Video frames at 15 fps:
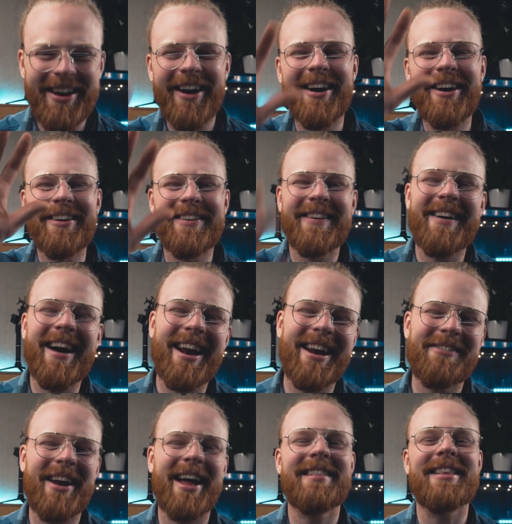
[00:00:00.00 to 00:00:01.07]
Yo,
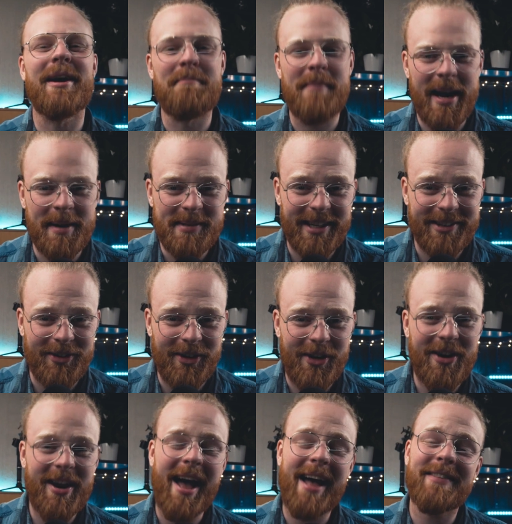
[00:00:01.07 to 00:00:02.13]
Karla Fretta, my name is
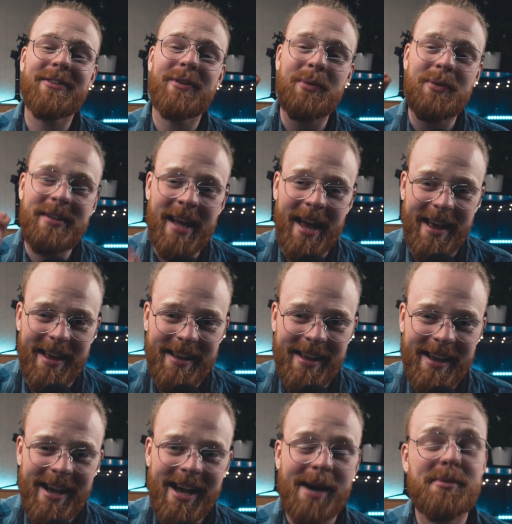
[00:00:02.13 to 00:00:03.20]
Arnoldur, and today
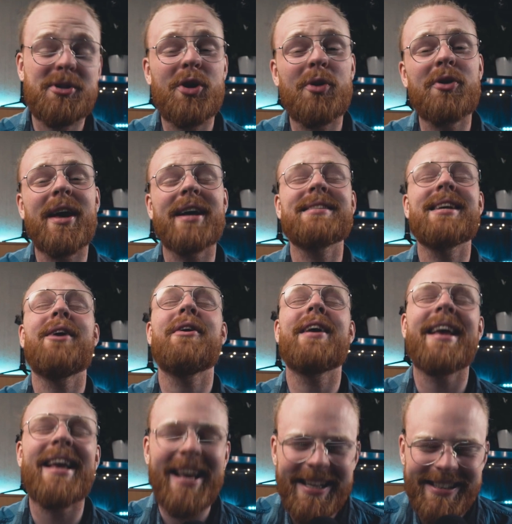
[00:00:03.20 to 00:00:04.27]
I'm gonna show you guys how
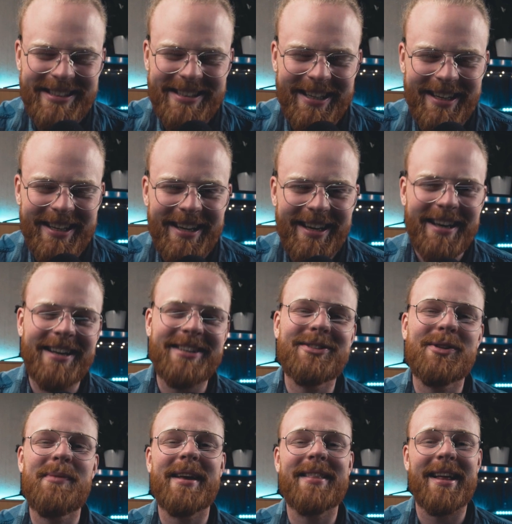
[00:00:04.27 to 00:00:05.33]
easy it
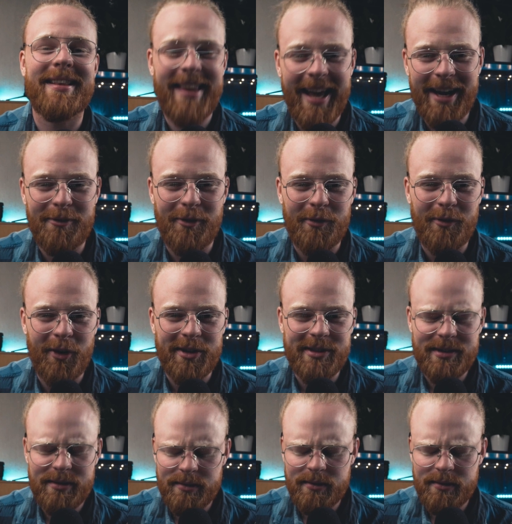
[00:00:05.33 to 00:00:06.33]
is to make that telephone voice.